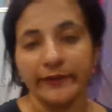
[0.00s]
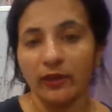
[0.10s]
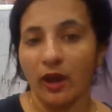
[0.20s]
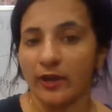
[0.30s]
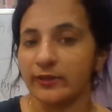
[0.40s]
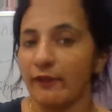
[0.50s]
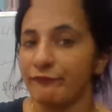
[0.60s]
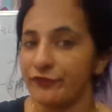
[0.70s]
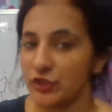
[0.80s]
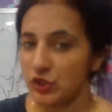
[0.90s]
What are
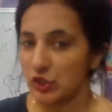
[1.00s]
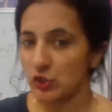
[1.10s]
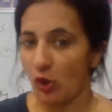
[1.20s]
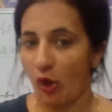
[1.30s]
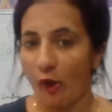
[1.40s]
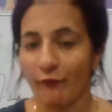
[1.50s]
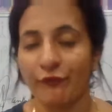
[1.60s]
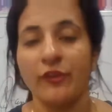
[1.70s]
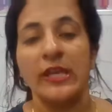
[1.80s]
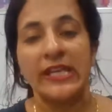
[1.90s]
the features
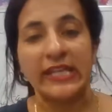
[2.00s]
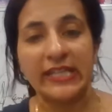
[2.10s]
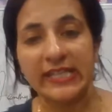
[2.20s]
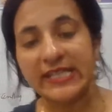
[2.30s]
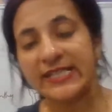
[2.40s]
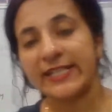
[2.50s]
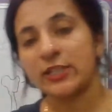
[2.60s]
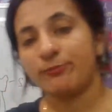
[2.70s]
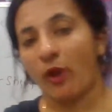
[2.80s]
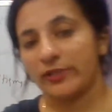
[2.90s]
of
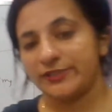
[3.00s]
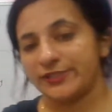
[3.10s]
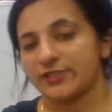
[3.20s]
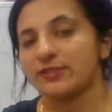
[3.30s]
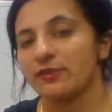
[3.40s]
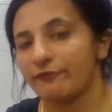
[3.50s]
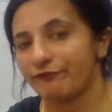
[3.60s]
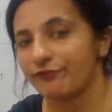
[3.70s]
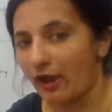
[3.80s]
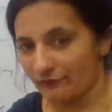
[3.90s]
insect pollinated
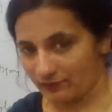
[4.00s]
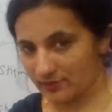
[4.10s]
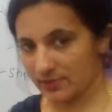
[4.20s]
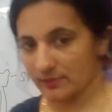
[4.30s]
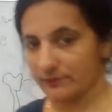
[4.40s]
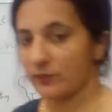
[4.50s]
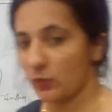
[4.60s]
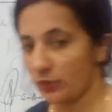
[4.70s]
flowers?